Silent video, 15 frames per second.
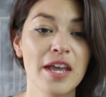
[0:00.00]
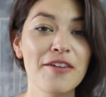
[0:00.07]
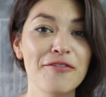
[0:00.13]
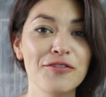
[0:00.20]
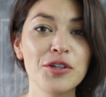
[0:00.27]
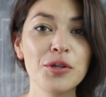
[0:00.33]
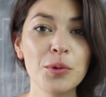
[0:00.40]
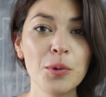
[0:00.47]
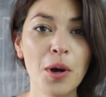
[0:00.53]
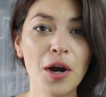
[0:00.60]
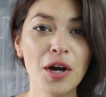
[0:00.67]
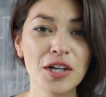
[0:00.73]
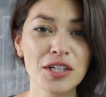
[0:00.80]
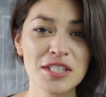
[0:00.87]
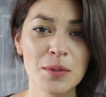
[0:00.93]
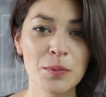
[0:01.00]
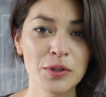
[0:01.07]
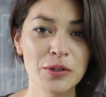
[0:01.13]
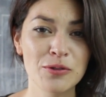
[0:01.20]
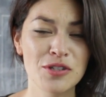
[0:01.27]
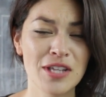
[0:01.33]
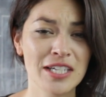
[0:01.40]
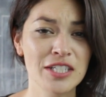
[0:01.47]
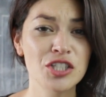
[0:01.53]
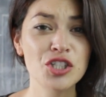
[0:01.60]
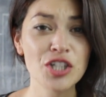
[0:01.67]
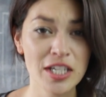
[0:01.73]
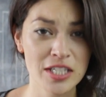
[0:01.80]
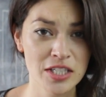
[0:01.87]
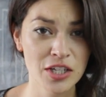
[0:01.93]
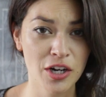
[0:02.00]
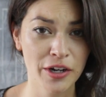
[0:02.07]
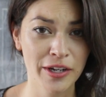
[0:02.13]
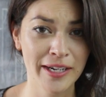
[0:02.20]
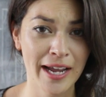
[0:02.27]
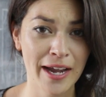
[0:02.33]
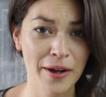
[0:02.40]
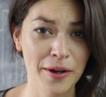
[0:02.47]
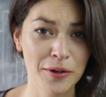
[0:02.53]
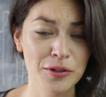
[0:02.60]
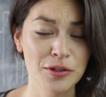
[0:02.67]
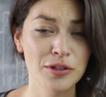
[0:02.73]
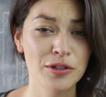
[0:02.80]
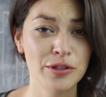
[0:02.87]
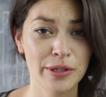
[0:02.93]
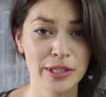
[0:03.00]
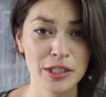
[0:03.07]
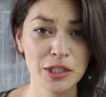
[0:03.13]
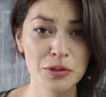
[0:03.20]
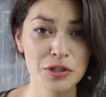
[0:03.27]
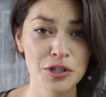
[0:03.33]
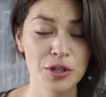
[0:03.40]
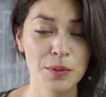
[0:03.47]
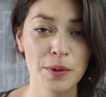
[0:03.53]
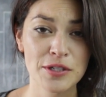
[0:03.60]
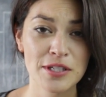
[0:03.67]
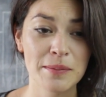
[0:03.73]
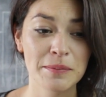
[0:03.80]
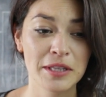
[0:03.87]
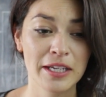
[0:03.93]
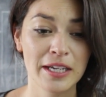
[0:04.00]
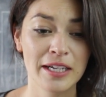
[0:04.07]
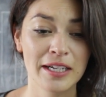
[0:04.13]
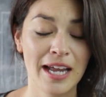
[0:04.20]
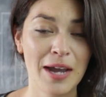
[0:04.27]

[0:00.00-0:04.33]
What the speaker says: If you are someone who's like just starting out doing YouTube or something,